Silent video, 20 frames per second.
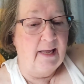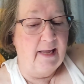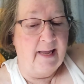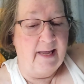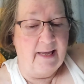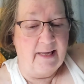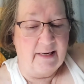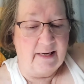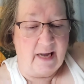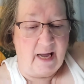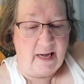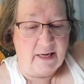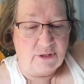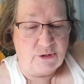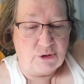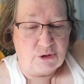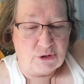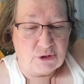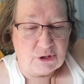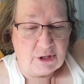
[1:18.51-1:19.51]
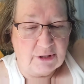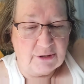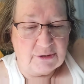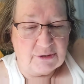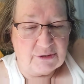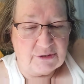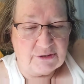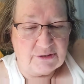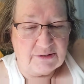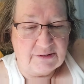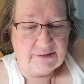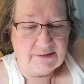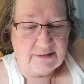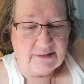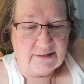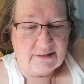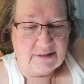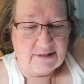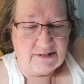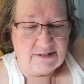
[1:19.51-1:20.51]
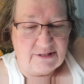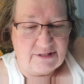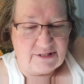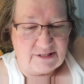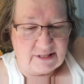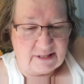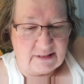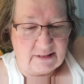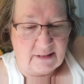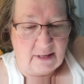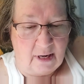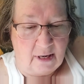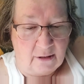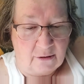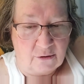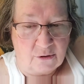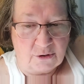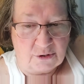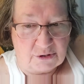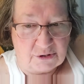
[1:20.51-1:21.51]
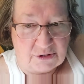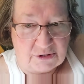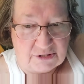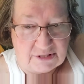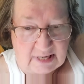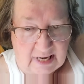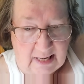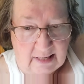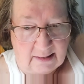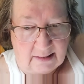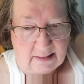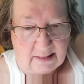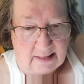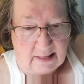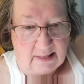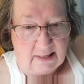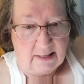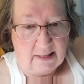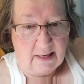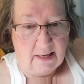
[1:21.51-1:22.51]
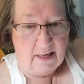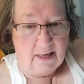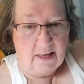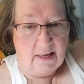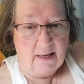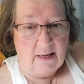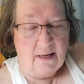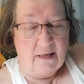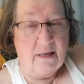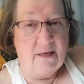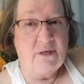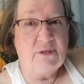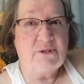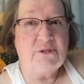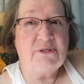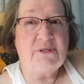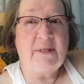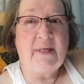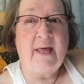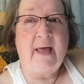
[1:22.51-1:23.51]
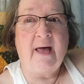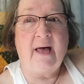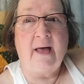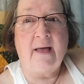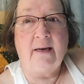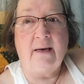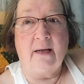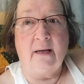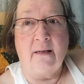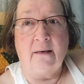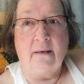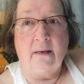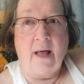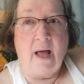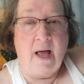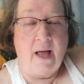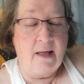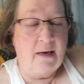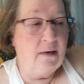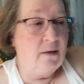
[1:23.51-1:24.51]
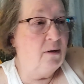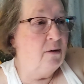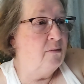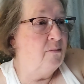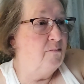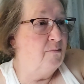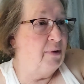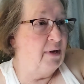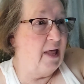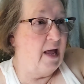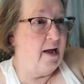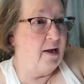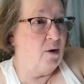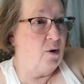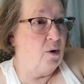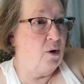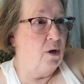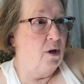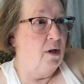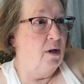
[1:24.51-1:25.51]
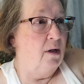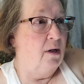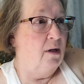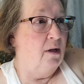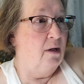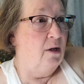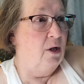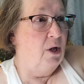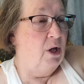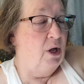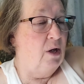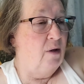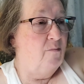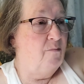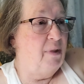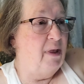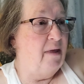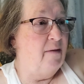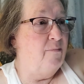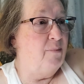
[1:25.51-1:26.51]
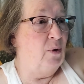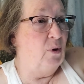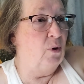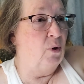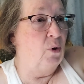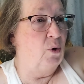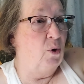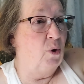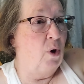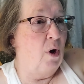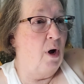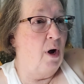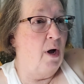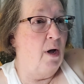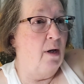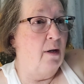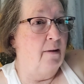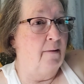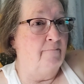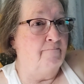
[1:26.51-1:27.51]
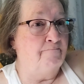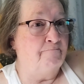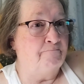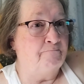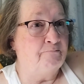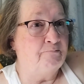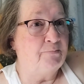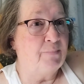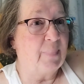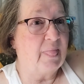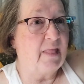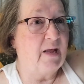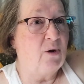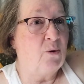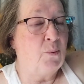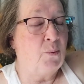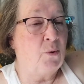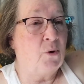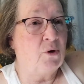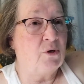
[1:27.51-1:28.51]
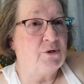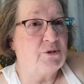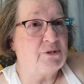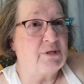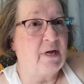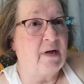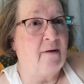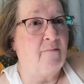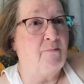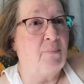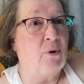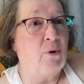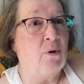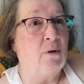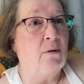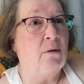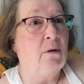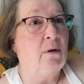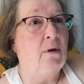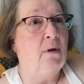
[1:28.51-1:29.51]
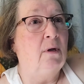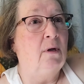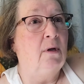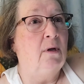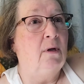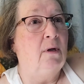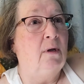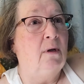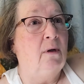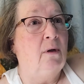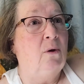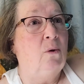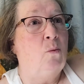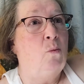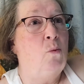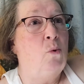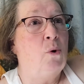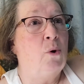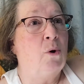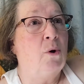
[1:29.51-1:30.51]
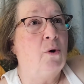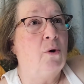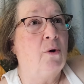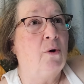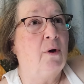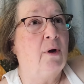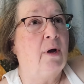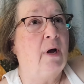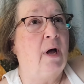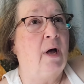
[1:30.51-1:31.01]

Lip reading: And I just didn't understand it, is that a lot of black people, for example, were